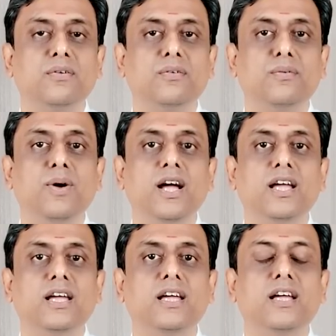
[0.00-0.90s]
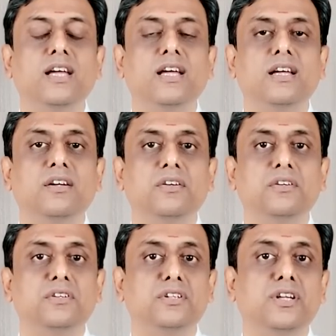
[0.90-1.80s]
Why?
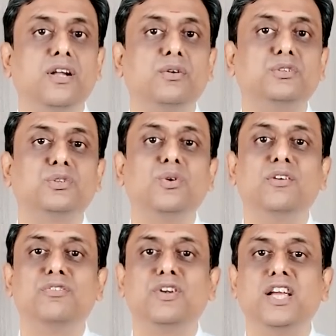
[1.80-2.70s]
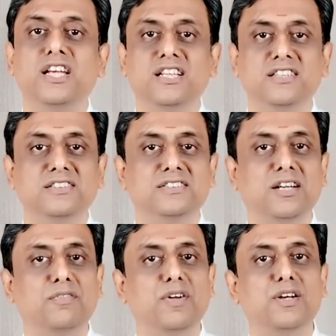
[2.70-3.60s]
She said, I was so afraid that
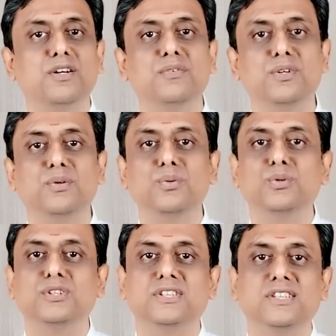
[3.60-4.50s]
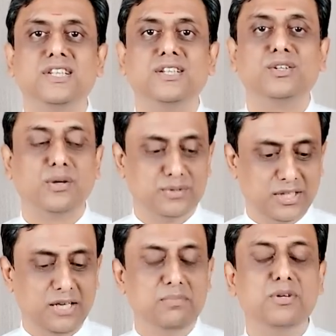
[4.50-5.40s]
Federer will lose. So I was
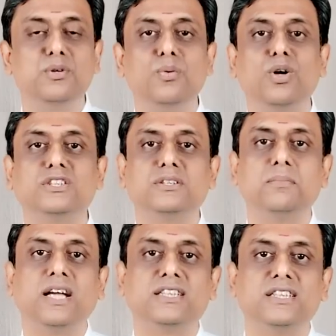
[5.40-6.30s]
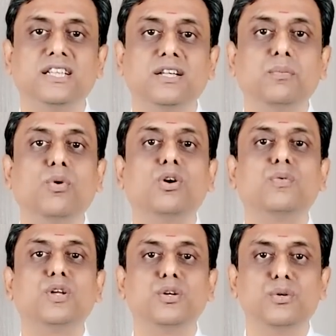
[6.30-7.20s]
unable to watch the match. And what were
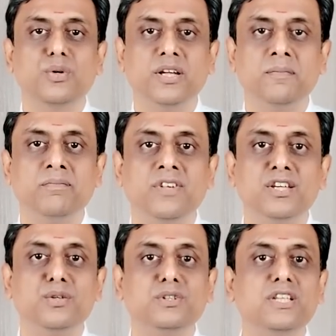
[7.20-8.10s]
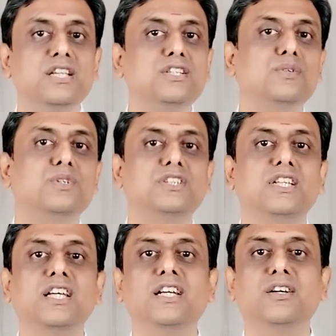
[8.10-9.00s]
you doing? She was saying she was
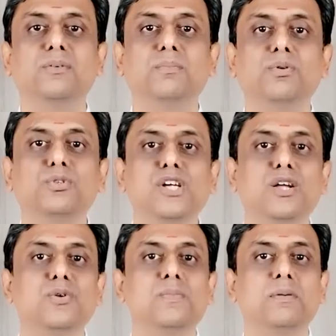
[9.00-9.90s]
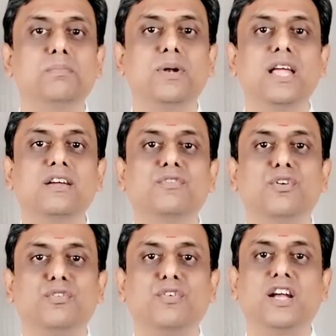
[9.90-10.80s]
sitting in her puja room and praying for
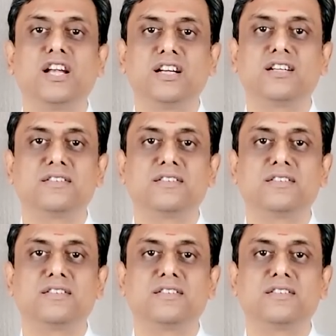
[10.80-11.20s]
Federer.